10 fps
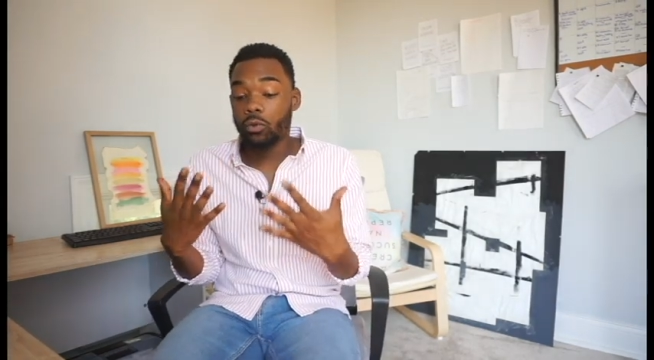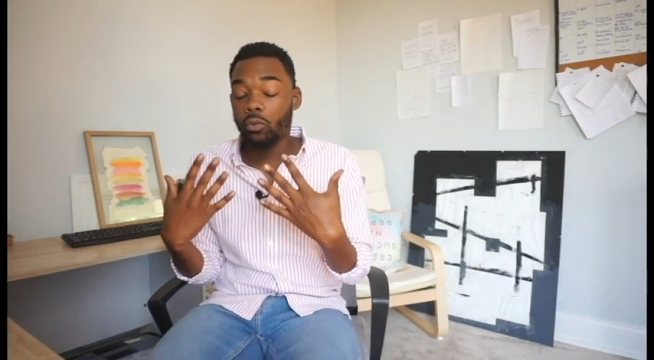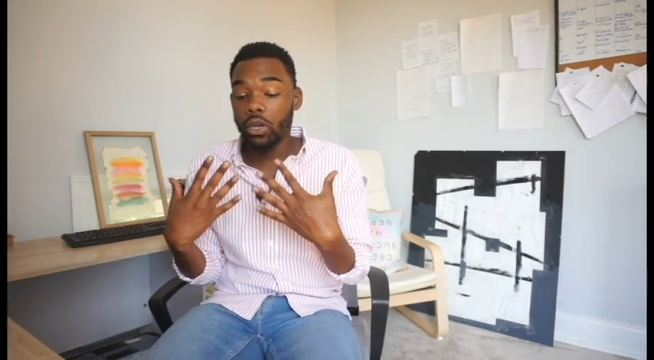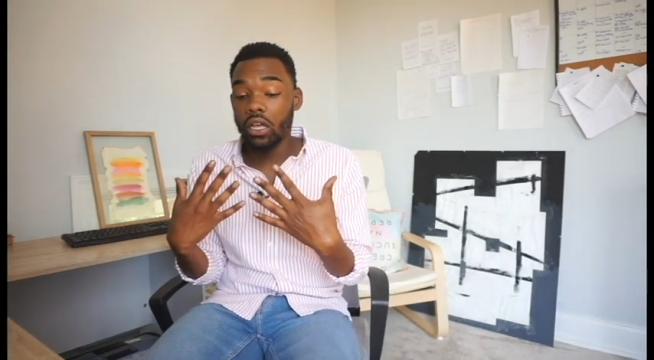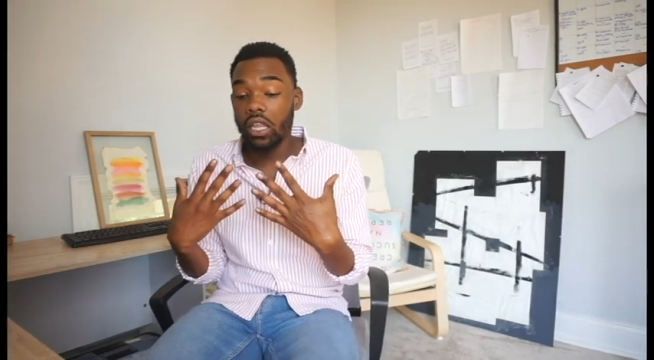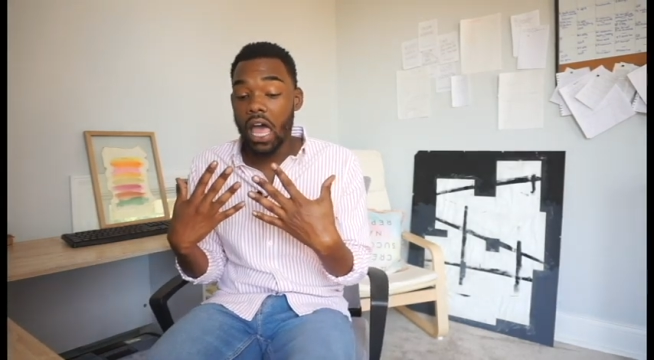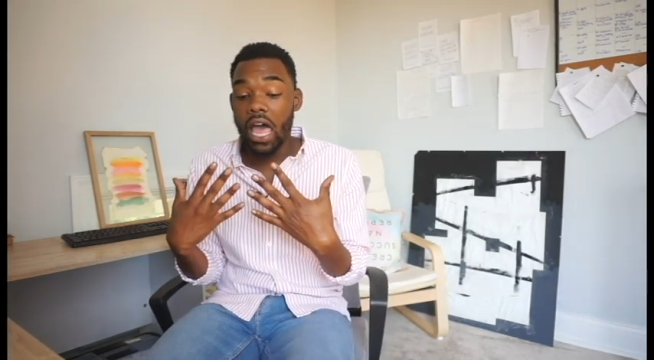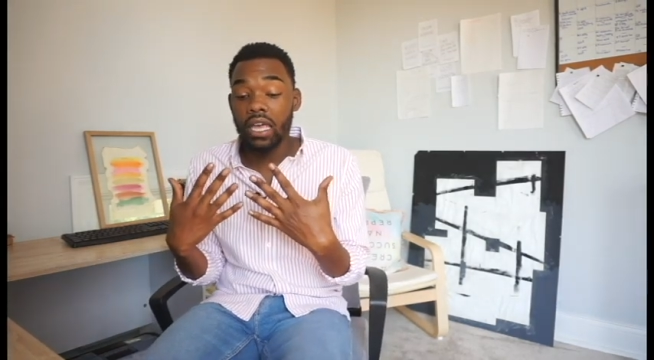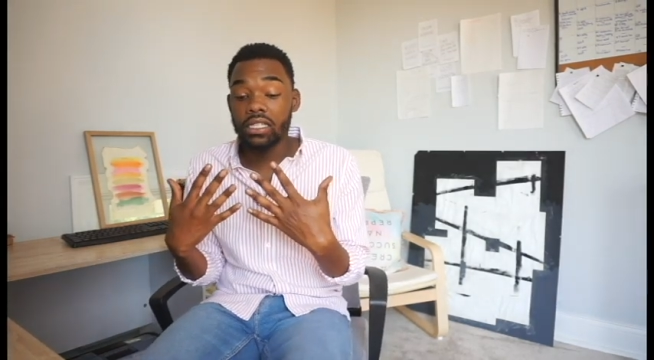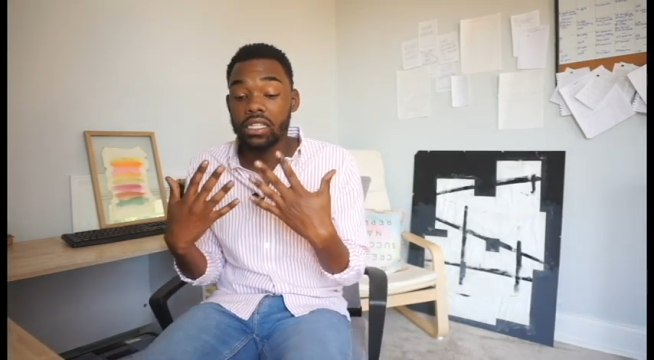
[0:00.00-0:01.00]
and
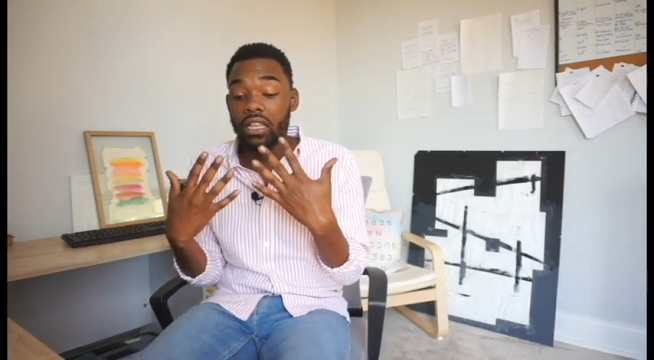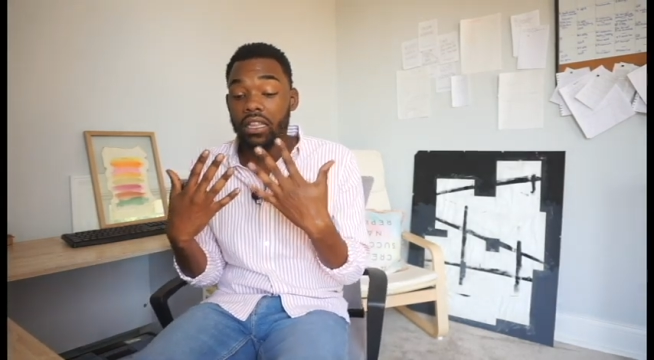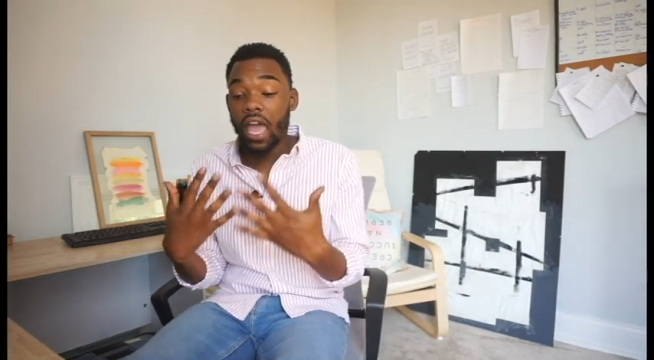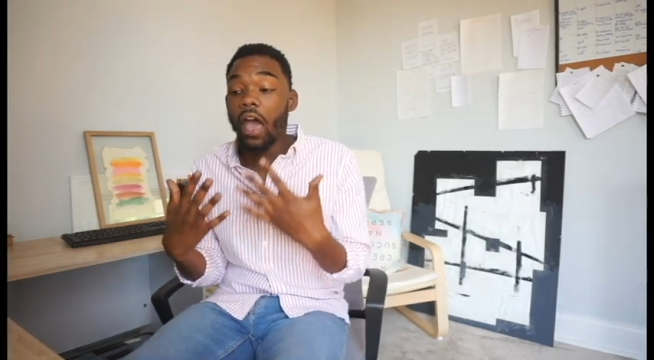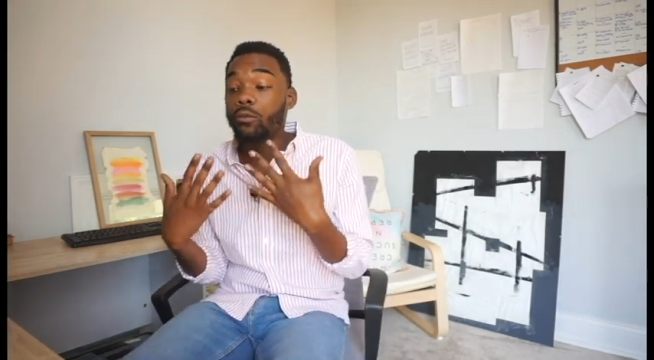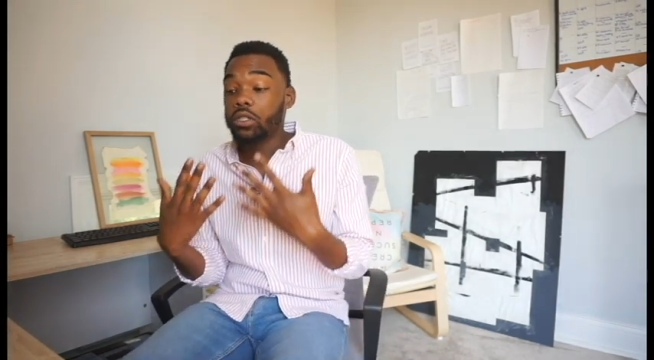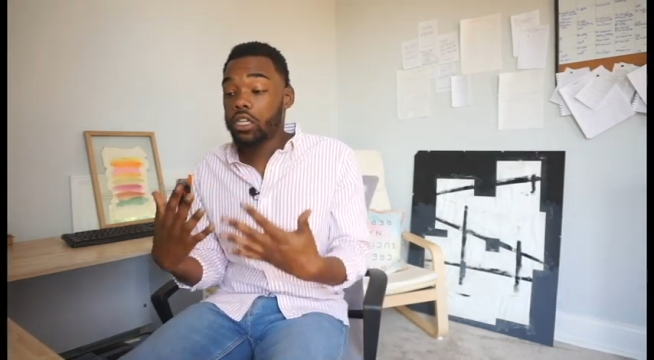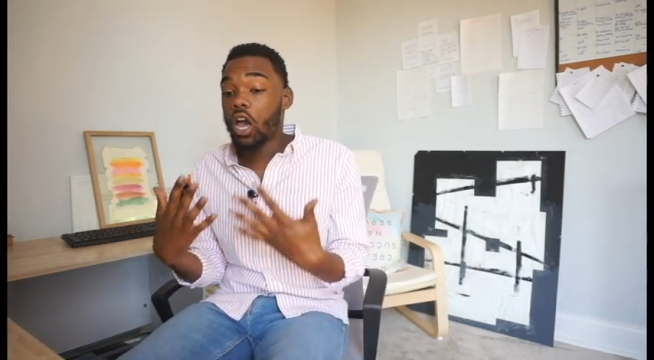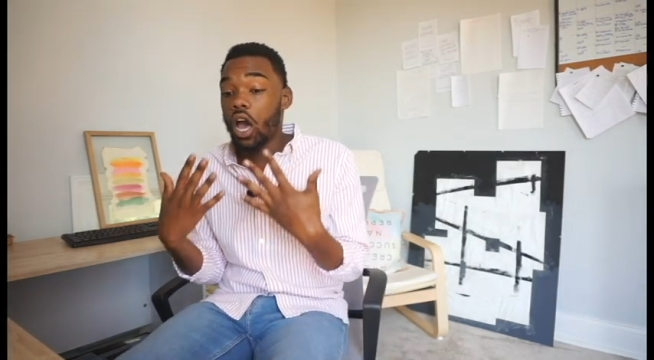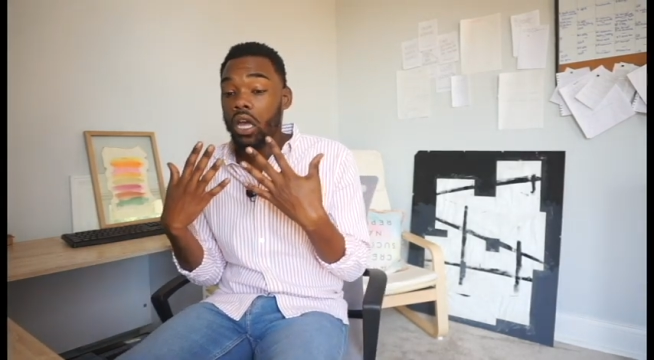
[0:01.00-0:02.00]
realize that that was
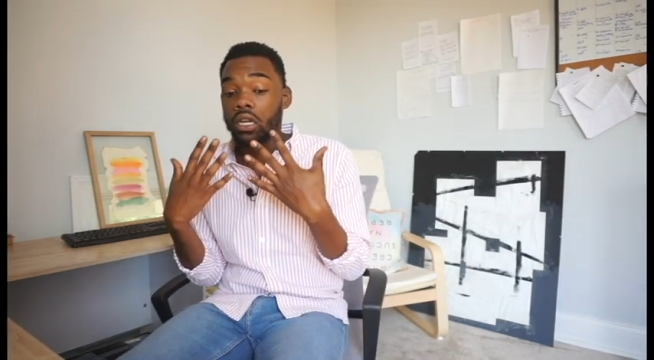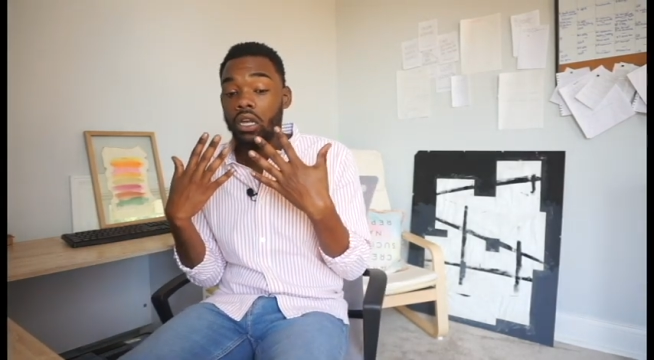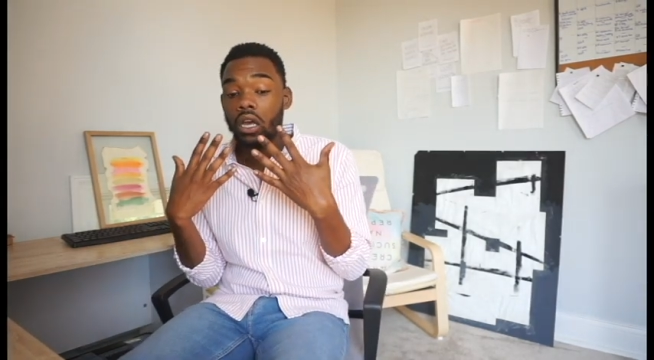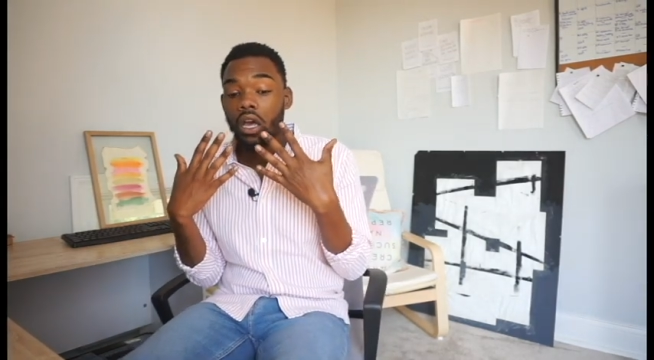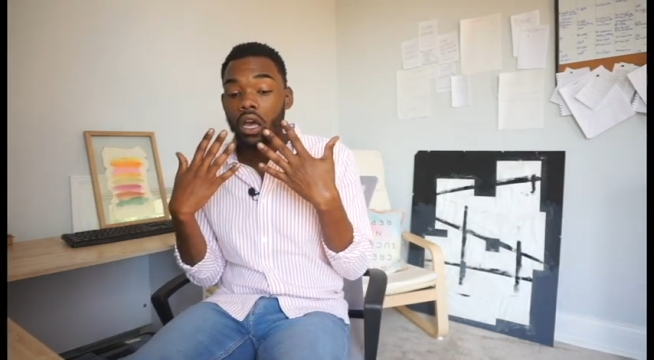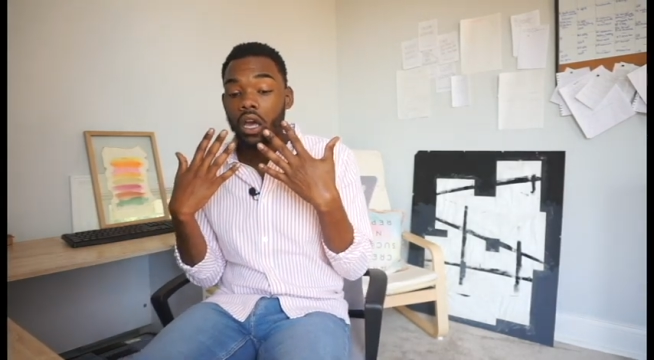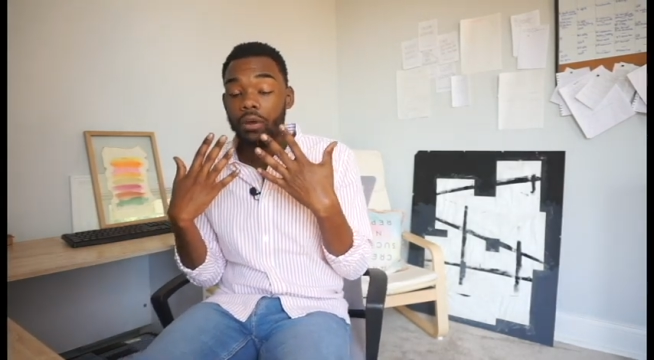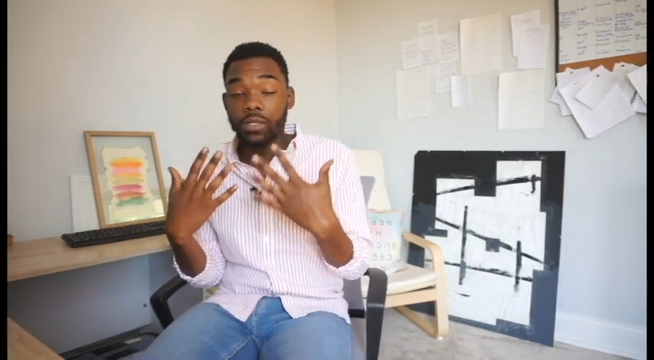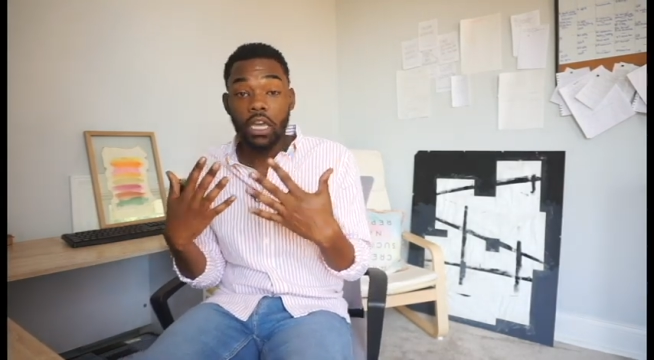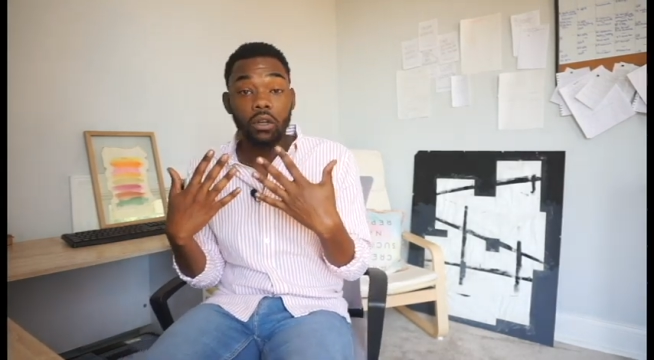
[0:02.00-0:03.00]
not
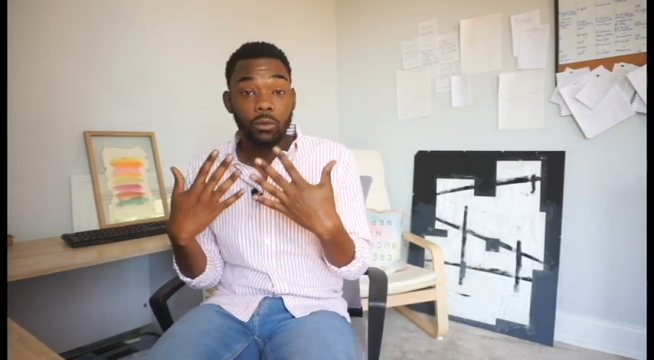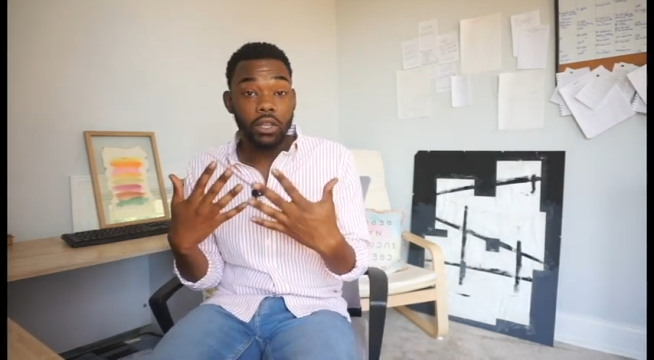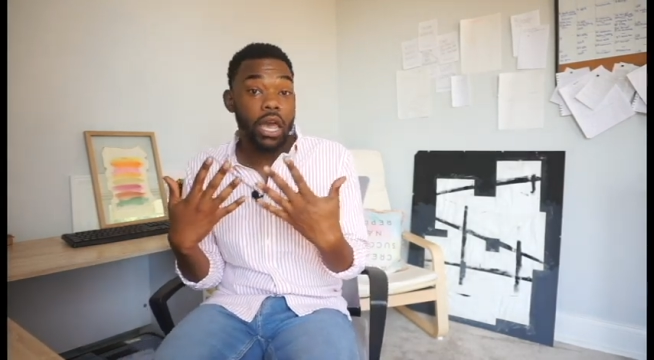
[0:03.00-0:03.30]
obtainable.